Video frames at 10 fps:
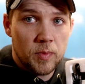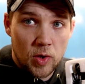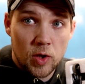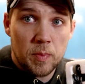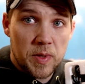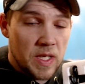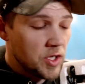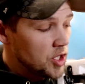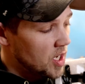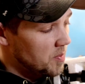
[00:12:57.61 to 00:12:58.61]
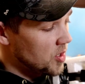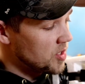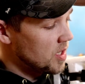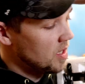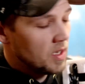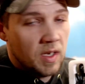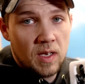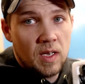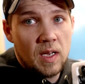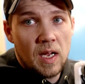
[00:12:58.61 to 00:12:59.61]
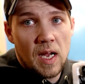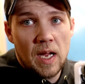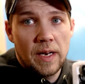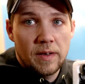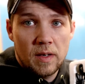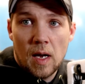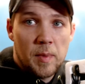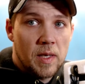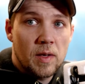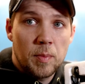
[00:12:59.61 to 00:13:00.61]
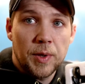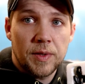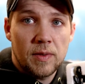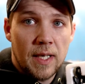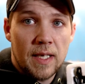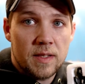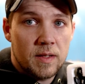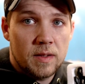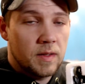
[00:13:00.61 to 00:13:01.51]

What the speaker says: They're good potentiometers, and I mean they're built to last.